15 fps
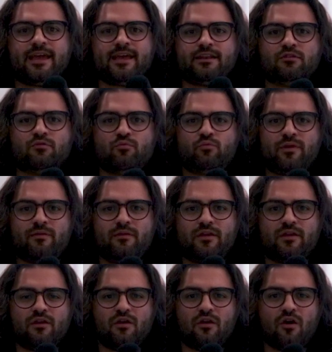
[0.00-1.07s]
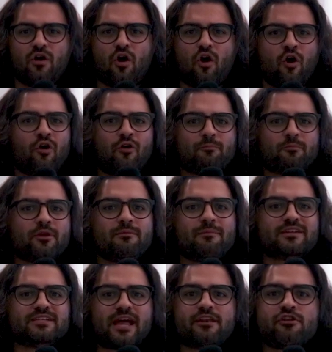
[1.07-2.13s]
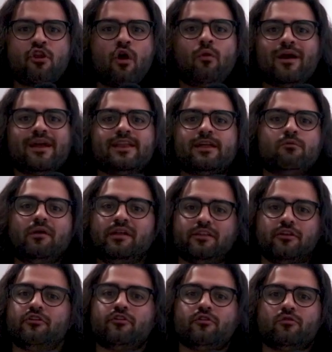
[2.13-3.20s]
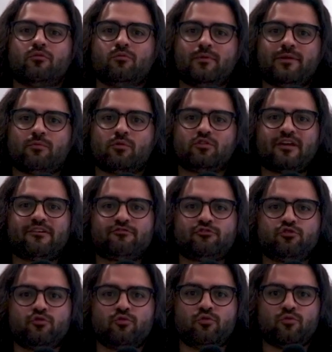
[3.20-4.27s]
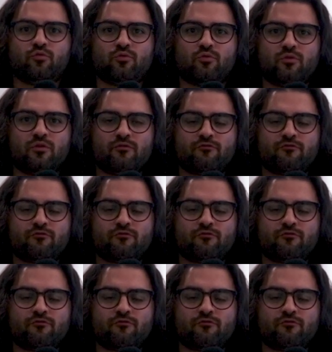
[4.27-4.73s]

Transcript: and we all pretty much had no idea what to do. We were left to,